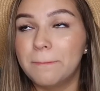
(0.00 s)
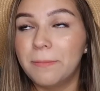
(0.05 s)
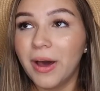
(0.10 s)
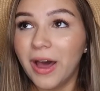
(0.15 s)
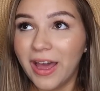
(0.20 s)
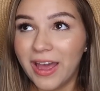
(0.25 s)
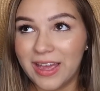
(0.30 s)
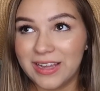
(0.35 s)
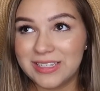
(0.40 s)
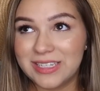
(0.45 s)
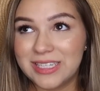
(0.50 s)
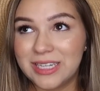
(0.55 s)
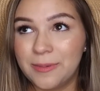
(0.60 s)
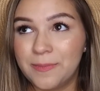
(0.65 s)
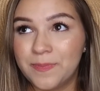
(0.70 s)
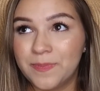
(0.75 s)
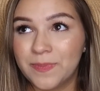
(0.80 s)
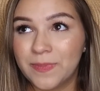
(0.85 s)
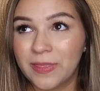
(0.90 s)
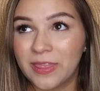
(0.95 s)
but
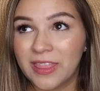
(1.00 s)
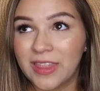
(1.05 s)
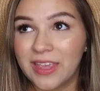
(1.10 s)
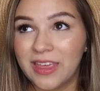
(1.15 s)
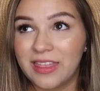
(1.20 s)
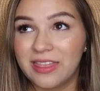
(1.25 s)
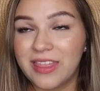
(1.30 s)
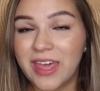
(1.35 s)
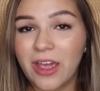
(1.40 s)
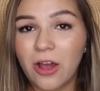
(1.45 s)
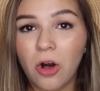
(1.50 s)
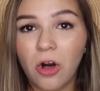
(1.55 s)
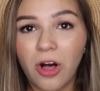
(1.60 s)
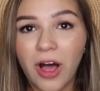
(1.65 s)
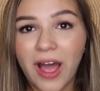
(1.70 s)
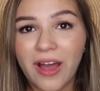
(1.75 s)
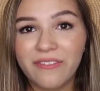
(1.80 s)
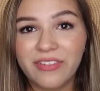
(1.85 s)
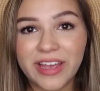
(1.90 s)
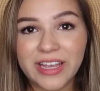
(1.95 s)
they
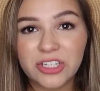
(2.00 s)
all have